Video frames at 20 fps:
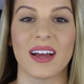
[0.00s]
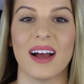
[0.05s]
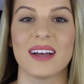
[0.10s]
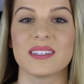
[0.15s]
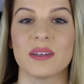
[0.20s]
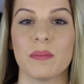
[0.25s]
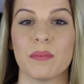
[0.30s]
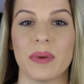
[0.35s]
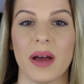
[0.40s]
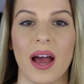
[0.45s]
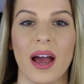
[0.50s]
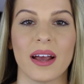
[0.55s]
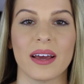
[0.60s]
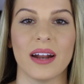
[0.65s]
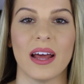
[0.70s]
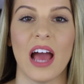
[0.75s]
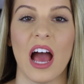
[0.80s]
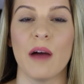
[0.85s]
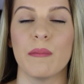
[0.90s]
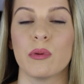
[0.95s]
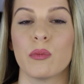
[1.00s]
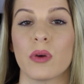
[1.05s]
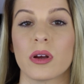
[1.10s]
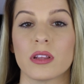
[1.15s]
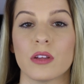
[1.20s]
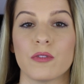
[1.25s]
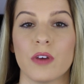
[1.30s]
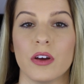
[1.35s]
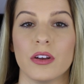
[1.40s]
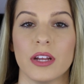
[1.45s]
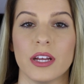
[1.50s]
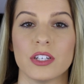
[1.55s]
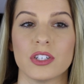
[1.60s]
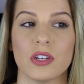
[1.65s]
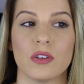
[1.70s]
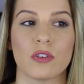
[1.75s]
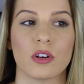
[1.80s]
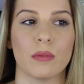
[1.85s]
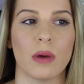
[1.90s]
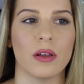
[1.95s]
guys, I'm back and I have been wearing the
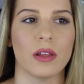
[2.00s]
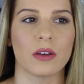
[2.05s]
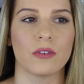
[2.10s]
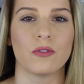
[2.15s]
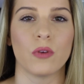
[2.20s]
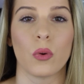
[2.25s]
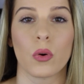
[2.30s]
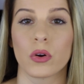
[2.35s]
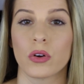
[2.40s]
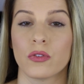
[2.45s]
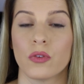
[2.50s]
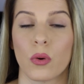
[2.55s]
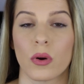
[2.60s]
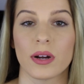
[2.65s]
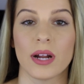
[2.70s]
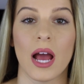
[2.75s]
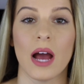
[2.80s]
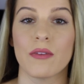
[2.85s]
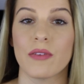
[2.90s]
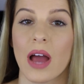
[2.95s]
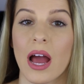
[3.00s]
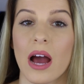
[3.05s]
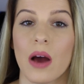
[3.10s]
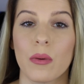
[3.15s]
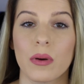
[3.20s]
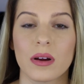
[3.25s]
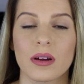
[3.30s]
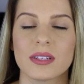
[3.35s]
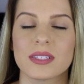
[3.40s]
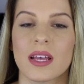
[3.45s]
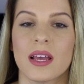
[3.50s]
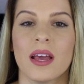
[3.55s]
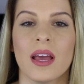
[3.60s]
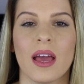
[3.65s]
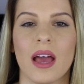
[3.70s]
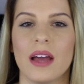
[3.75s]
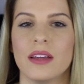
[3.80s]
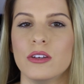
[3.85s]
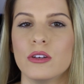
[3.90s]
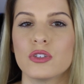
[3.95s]
foundation for about like 4 to 4.5 hours,
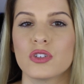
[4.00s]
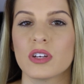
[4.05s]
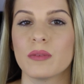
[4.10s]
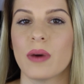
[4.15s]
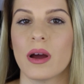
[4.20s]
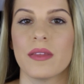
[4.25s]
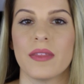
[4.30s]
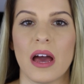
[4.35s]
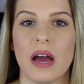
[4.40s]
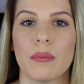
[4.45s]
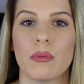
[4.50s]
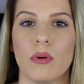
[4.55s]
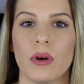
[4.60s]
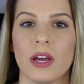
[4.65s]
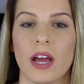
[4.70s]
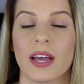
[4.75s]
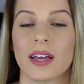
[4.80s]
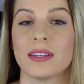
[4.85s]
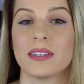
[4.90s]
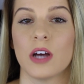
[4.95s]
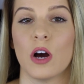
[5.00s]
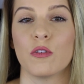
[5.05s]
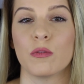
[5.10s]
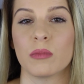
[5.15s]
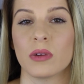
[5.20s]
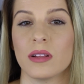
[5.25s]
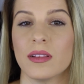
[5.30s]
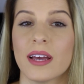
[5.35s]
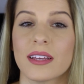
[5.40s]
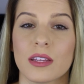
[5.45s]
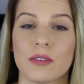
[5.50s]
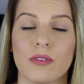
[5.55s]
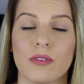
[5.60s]
and usually by that point I can tell if I'm going to like the